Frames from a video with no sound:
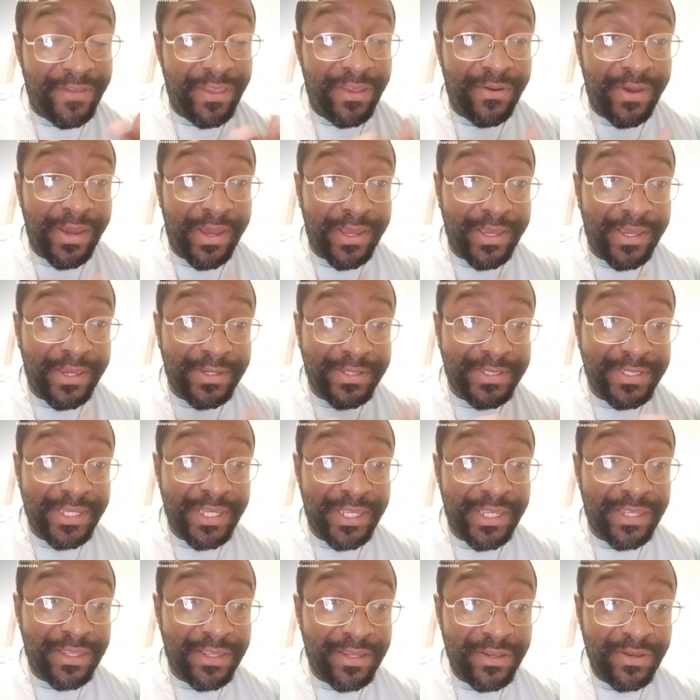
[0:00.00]
you out here
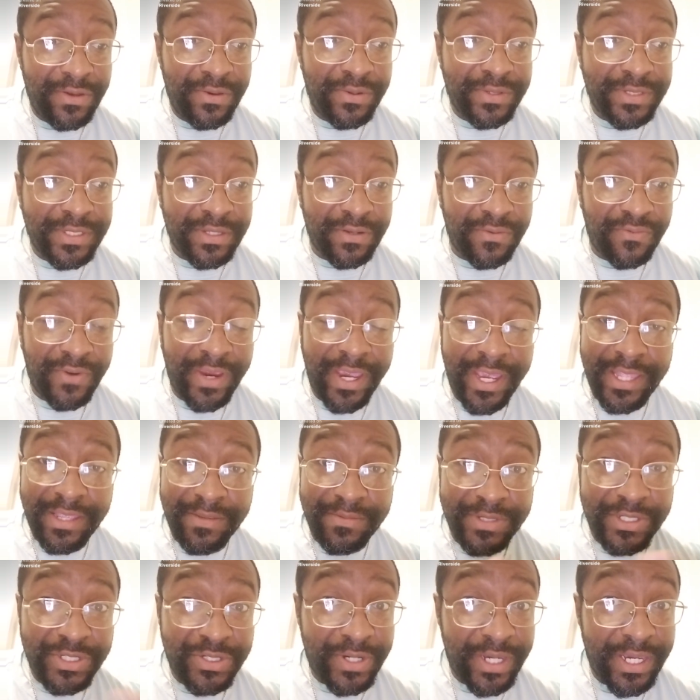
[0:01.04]
sending news to
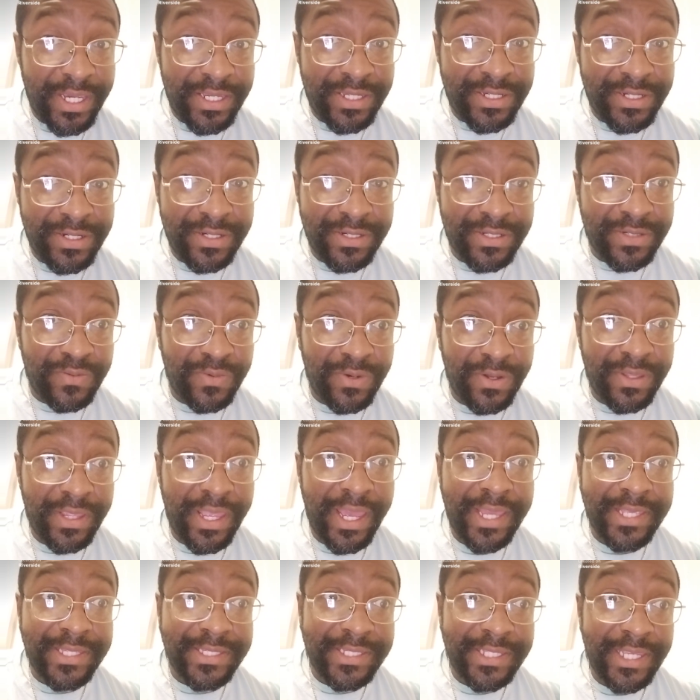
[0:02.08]
random strangers. Well,
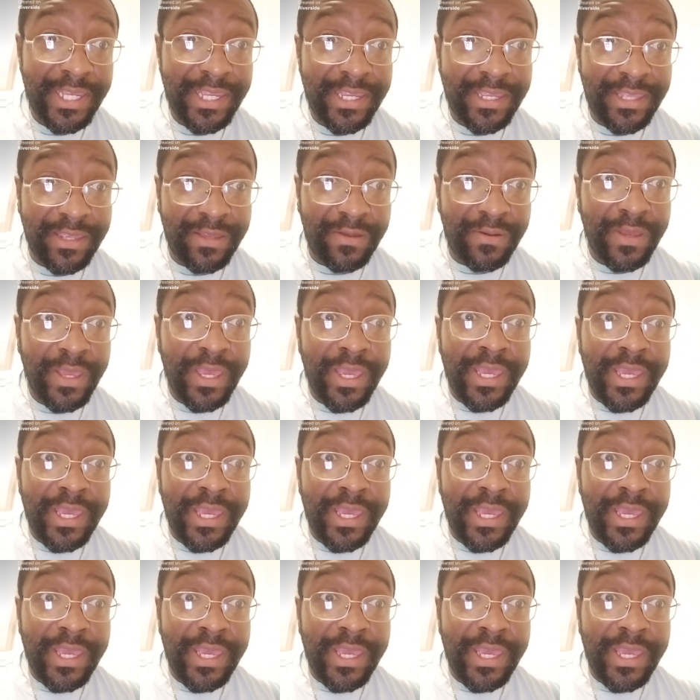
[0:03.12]
not sending them.